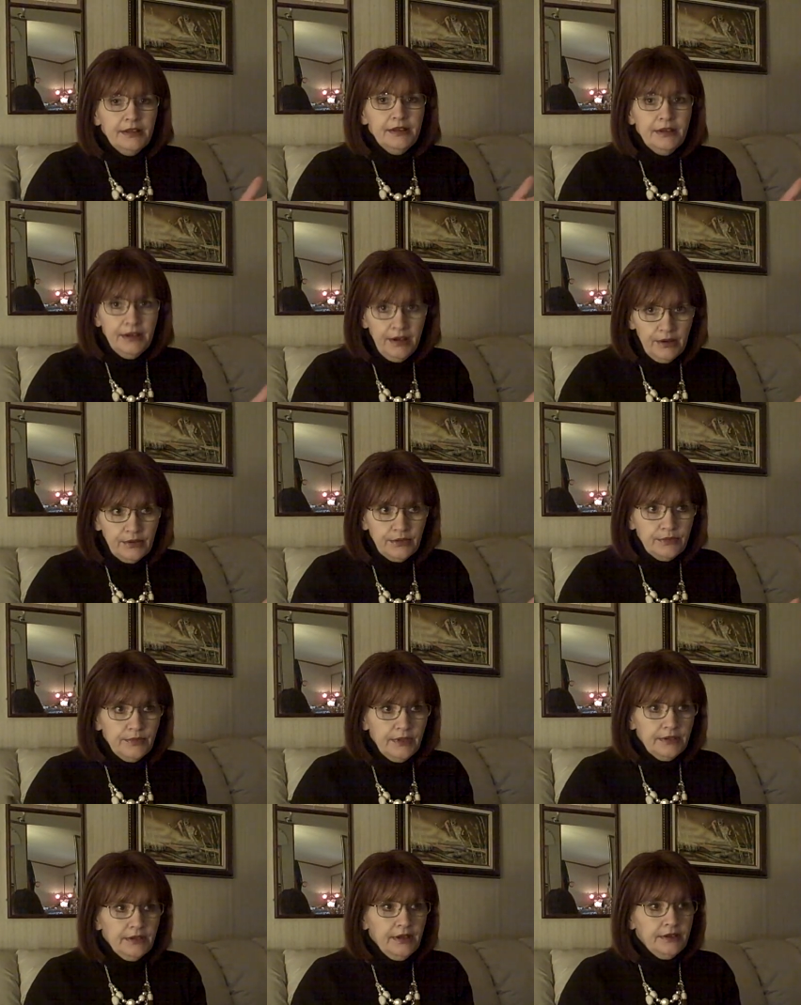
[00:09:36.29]
No,
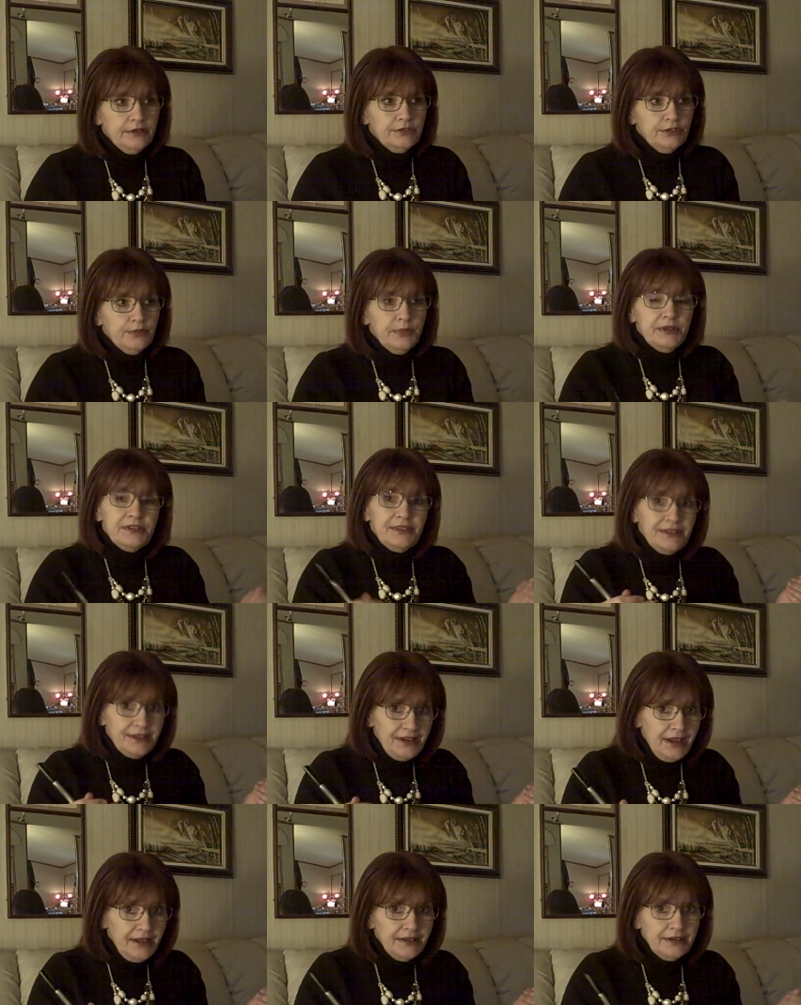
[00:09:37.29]
the, uh, she's been
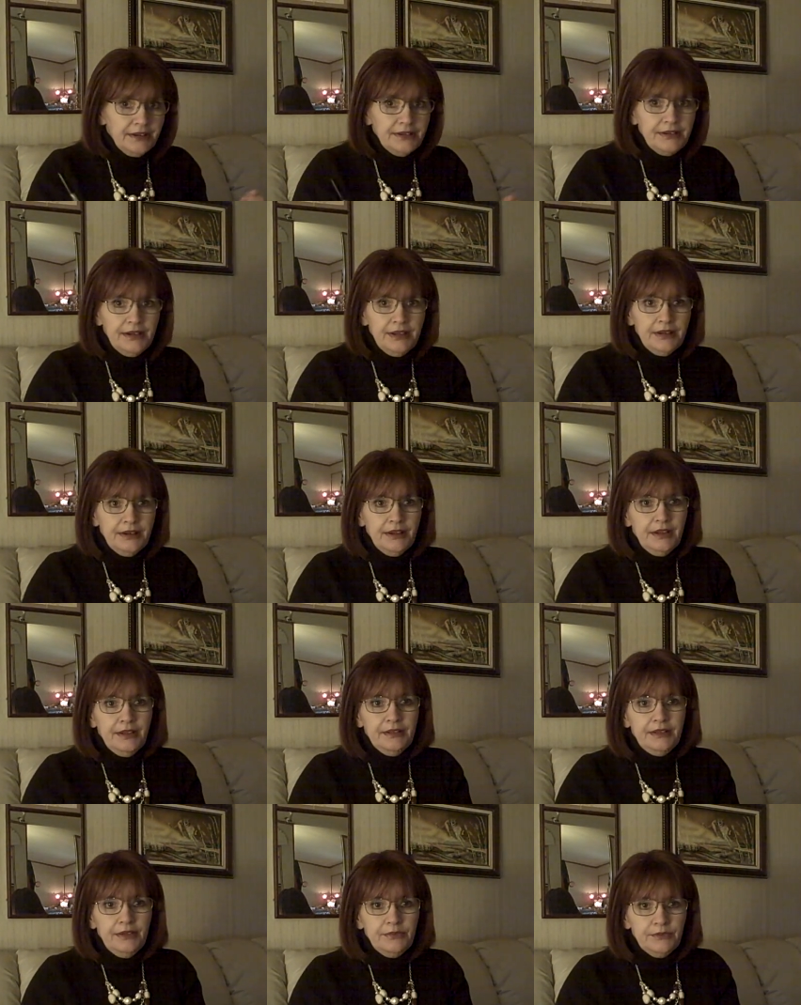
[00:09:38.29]
standing and,
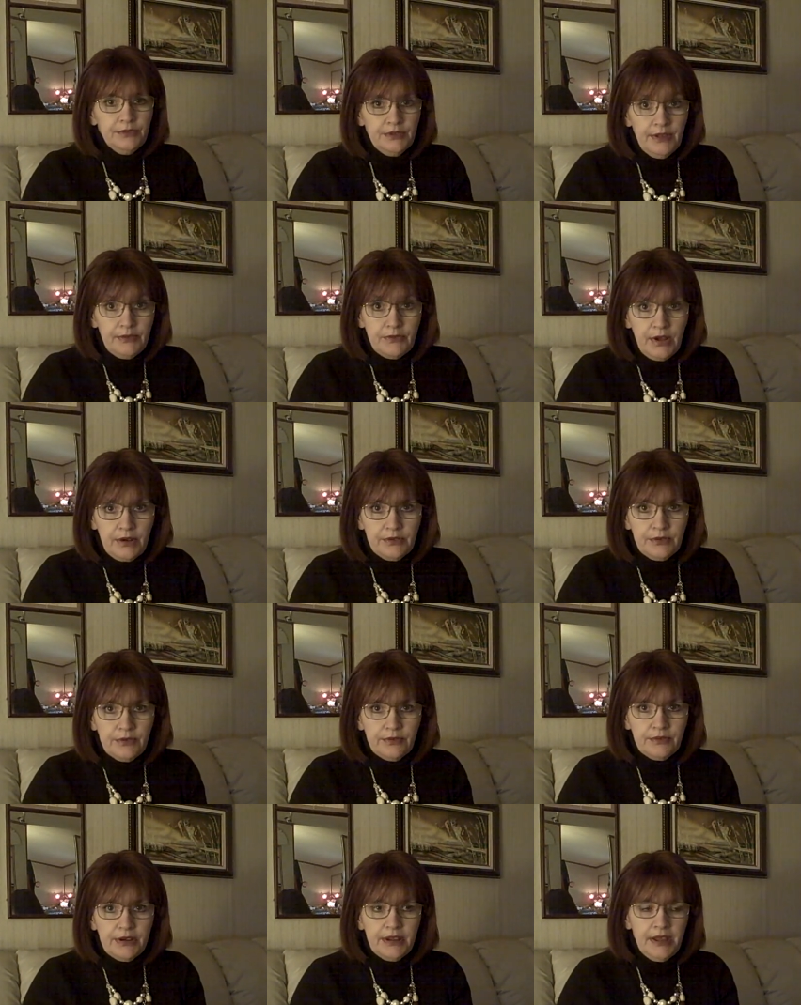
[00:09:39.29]
and they've, they've got her
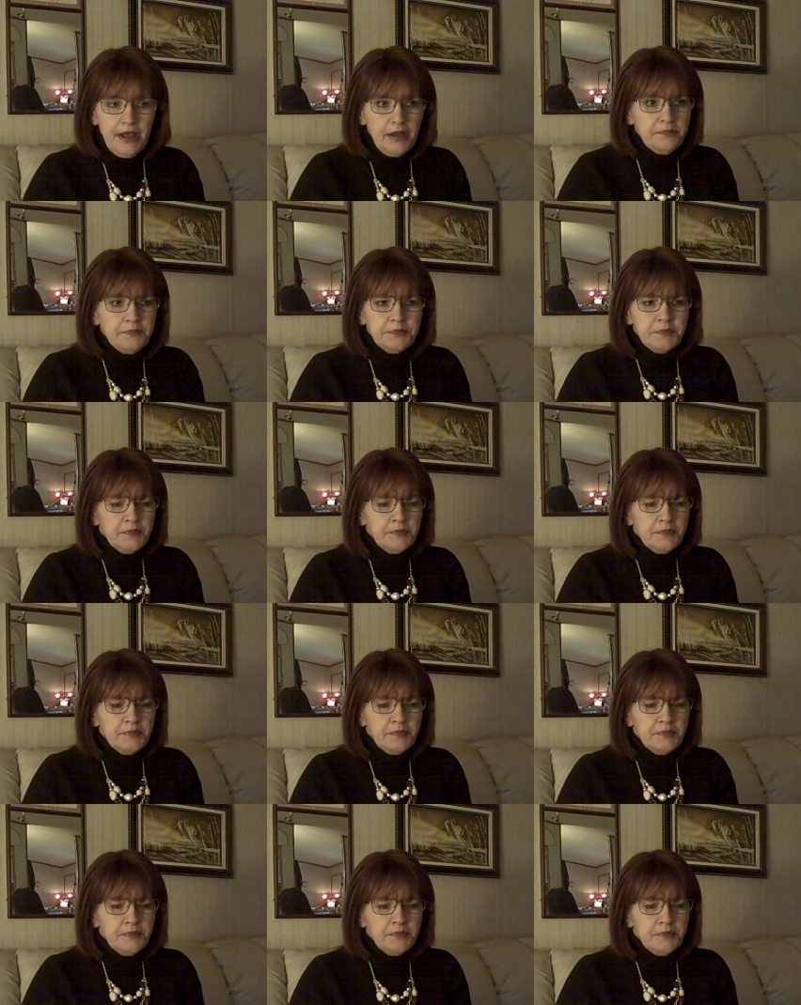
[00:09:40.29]
doing rehab.